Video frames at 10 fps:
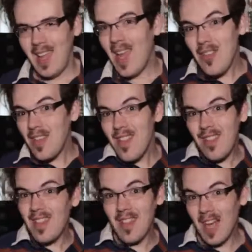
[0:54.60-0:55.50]
In case you didn't
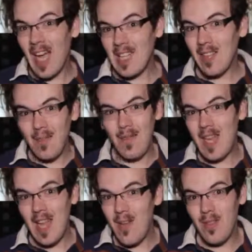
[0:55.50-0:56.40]
see the title of the
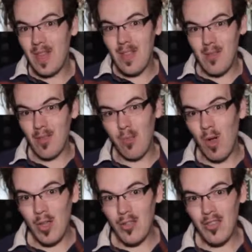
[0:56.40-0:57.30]
video that you just
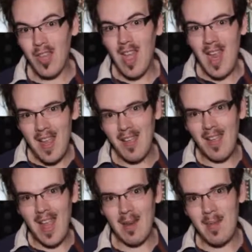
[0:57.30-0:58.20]
watched, it's
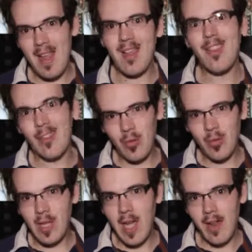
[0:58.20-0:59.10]
the anime
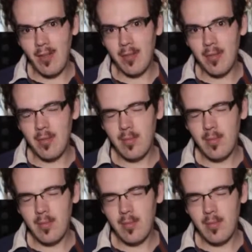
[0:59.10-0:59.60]
School Days.